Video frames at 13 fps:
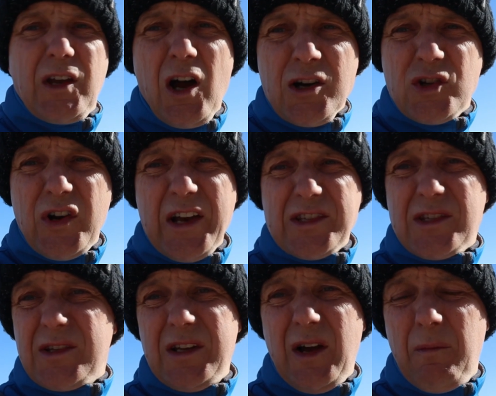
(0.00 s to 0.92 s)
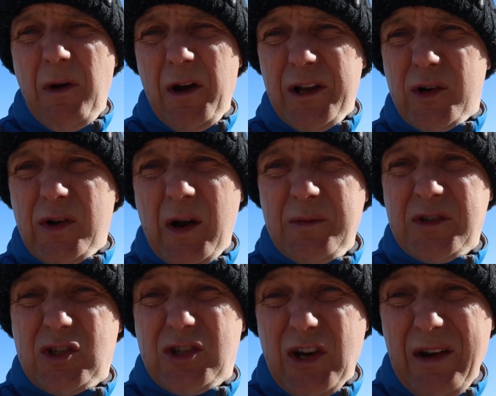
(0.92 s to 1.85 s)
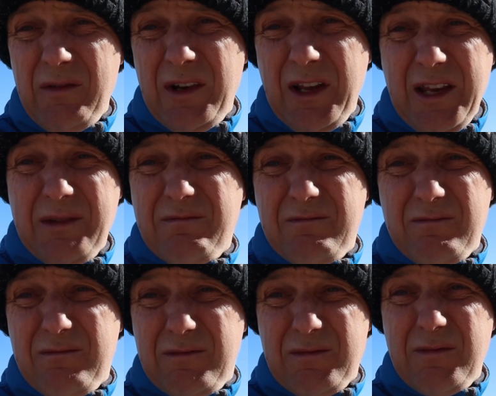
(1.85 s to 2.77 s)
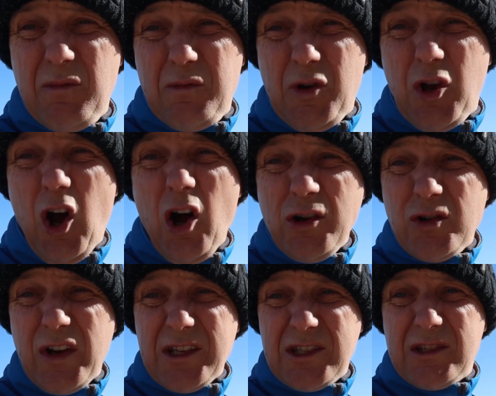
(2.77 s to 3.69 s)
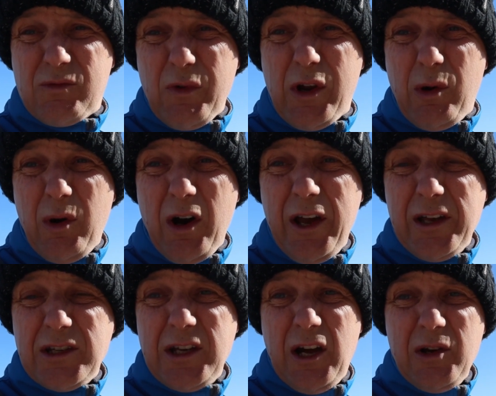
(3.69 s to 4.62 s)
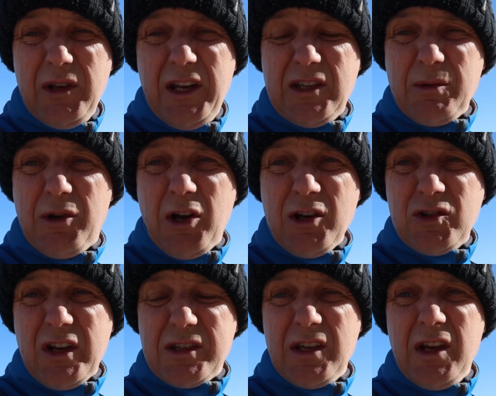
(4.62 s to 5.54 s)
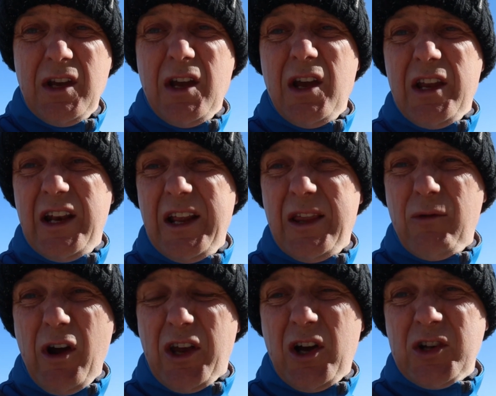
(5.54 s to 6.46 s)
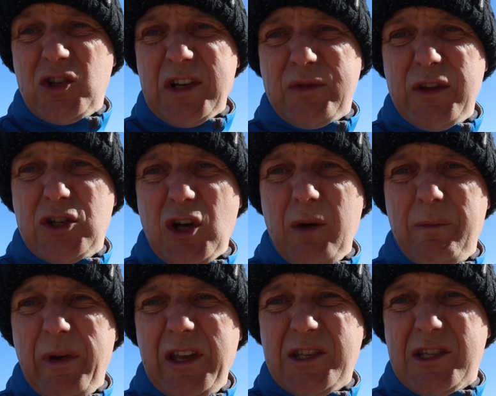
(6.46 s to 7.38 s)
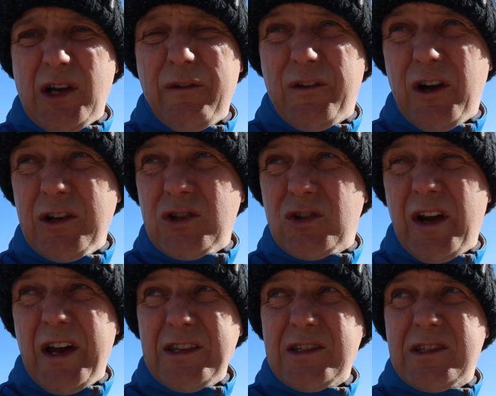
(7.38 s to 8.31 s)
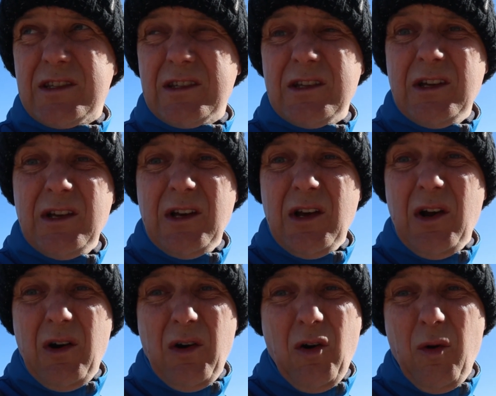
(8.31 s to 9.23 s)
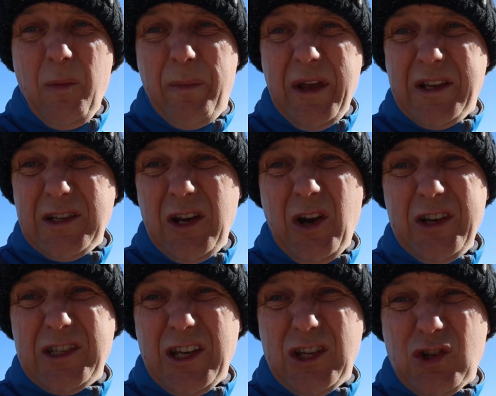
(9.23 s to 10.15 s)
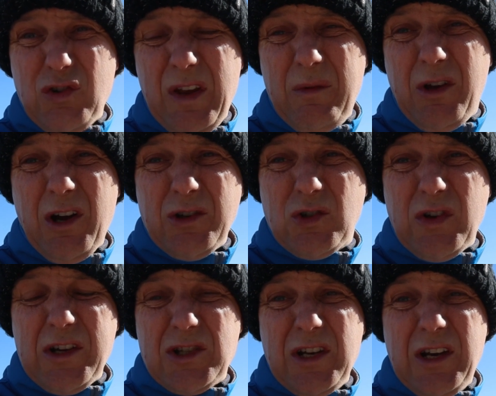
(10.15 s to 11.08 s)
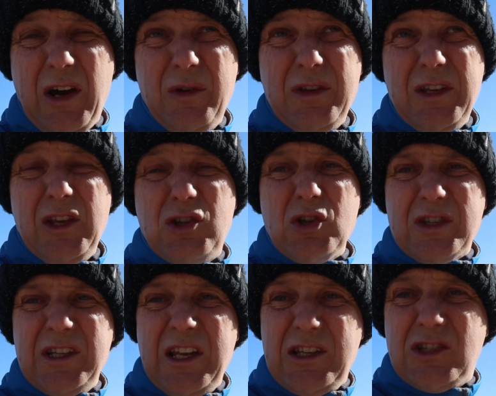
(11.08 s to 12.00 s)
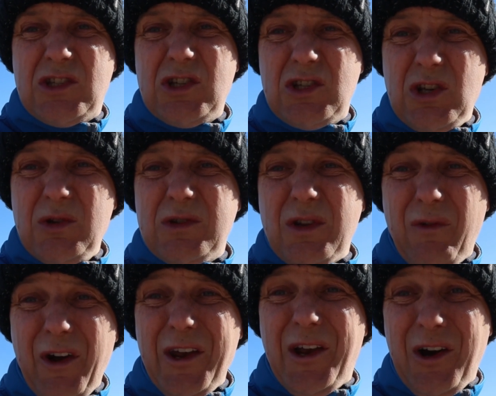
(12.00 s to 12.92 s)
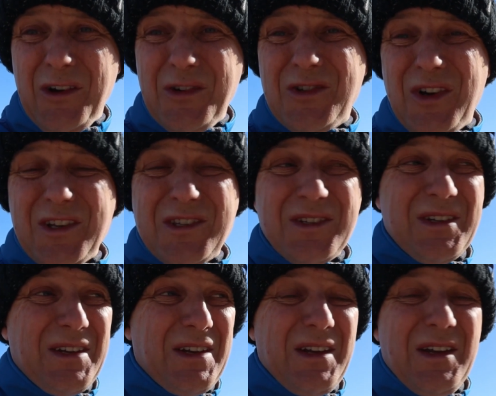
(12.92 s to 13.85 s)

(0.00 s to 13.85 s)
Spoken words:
contrast. You know, monochrome generally contrast's required. You know, you need some contrast. You need the right contrast for the job. Beat soft contrast or beat a nice extreme contrast. You know, you just need to choose the right contrast.